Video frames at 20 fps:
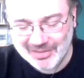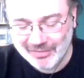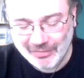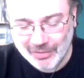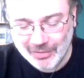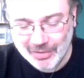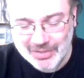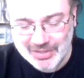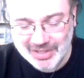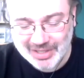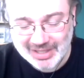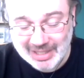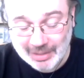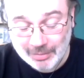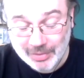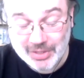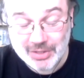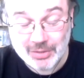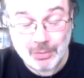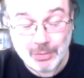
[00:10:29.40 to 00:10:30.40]
unfortunately,
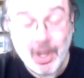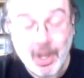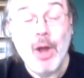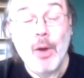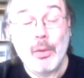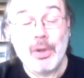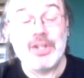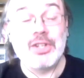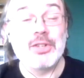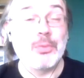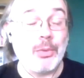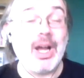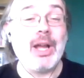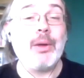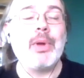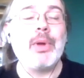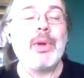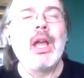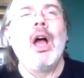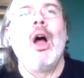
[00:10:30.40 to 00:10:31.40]
which is why
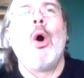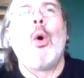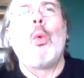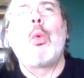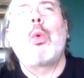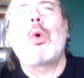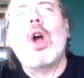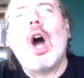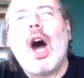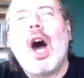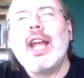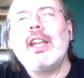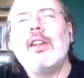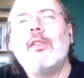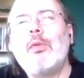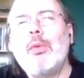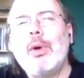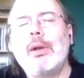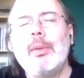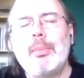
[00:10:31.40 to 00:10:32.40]
we kind
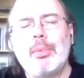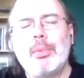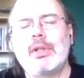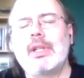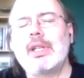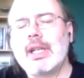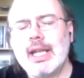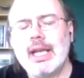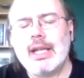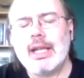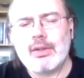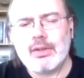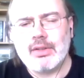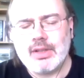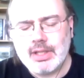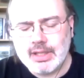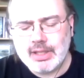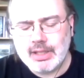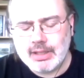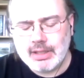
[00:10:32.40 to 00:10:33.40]
of, when we put together
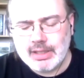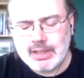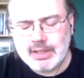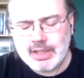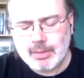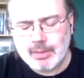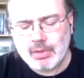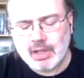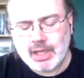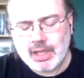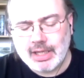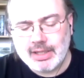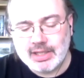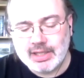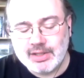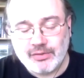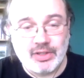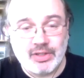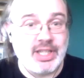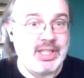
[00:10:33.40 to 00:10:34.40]
the table of
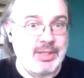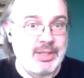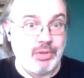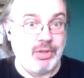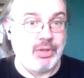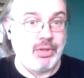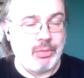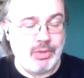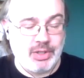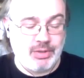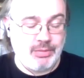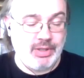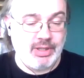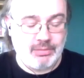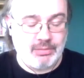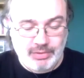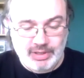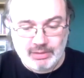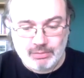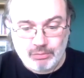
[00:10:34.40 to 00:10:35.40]
contents for this book, which
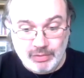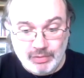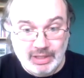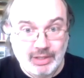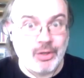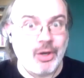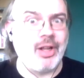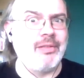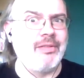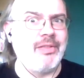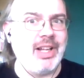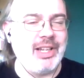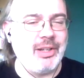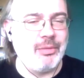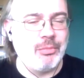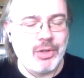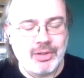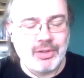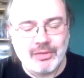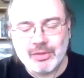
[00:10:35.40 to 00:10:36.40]
we'll call
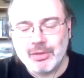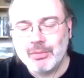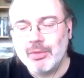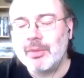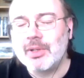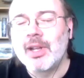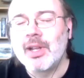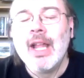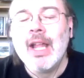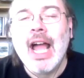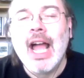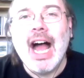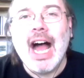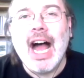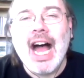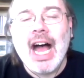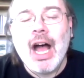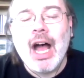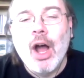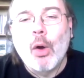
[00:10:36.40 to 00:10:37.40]
volume 1 for a moment,
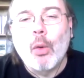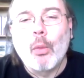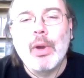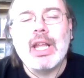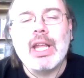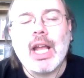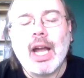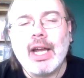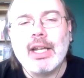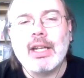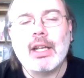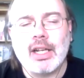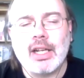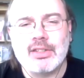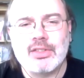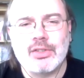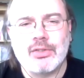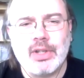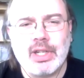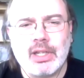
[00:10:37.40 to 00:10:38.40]
we kind of
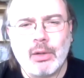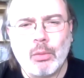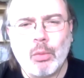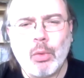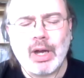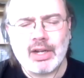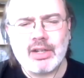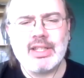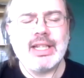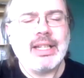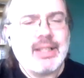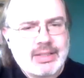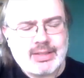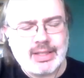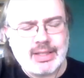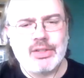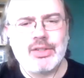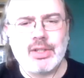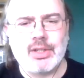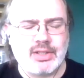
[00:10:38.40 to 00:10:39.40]
concentrated on what are the
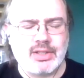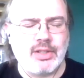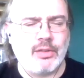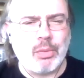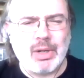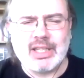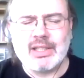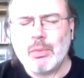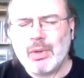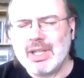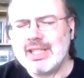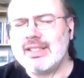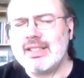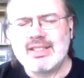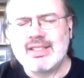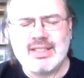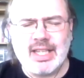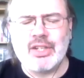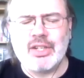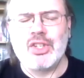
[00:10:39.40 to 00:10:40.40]
essentials. So what's
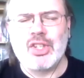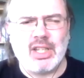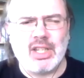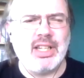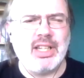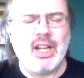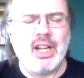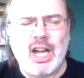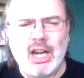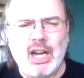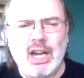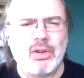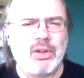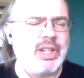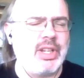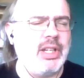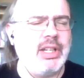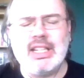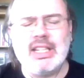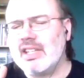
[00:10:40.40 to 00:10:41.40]
essential in horror?
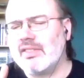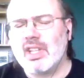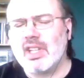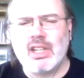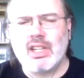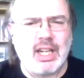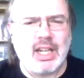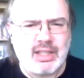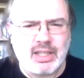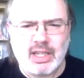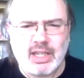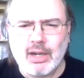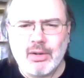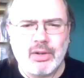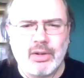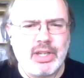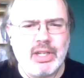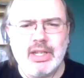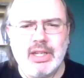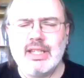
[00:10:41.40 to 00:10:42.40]
You need to have the gothic
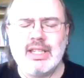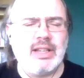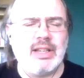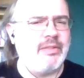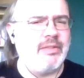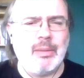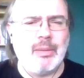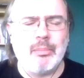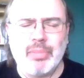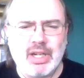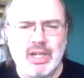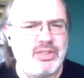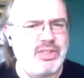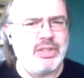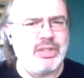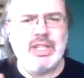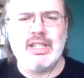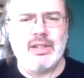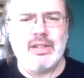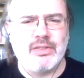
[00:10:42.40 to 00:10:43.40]
horror, you need to have vampires,
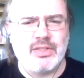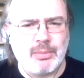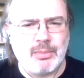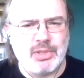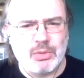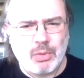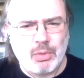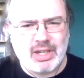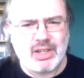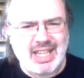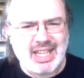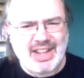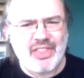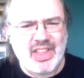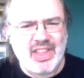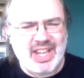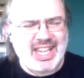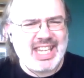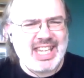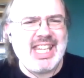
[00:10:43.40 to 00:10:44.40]
you need to have zombies. What are like
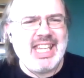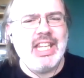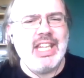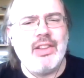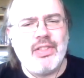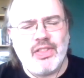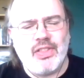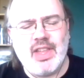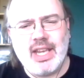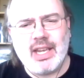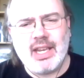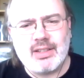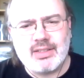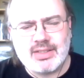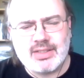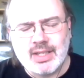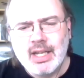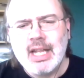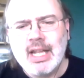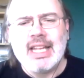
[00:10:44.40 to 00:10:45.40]
the key
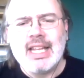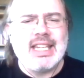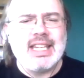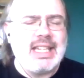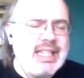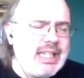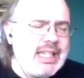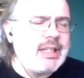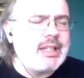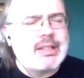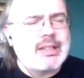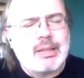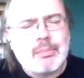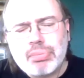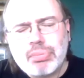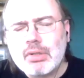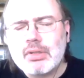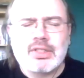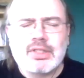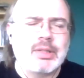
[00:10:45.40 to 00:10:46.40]
things? You needed to
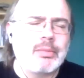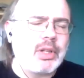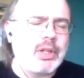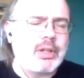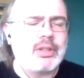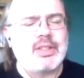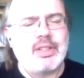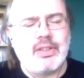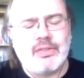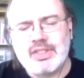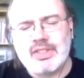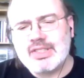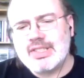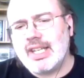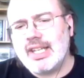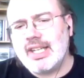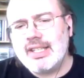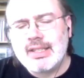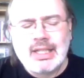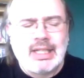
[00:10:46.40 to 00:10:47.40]
put some other stuff
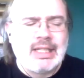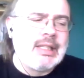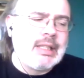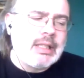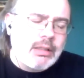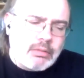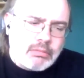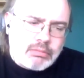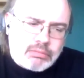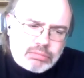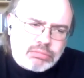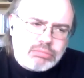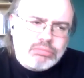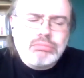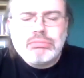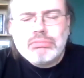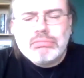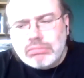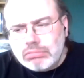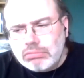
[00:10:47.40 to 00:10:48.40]
aside.
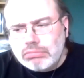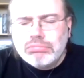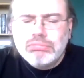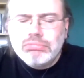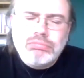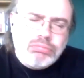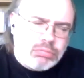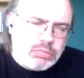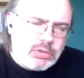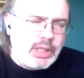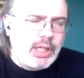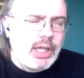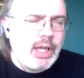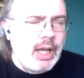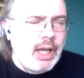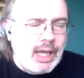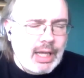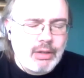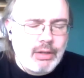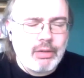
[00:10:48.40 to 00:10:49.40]
Yeah,
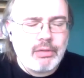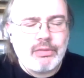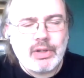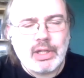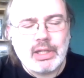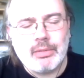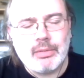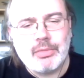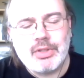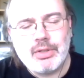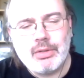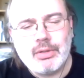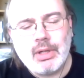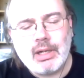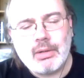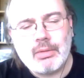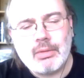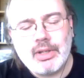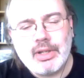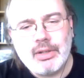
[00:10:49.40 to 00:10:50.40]
hello, volume 2,
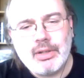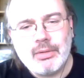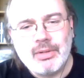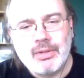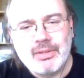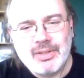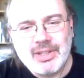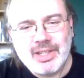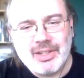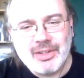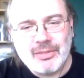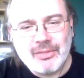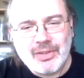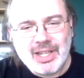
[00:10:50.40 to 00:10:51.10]
how are you? You know,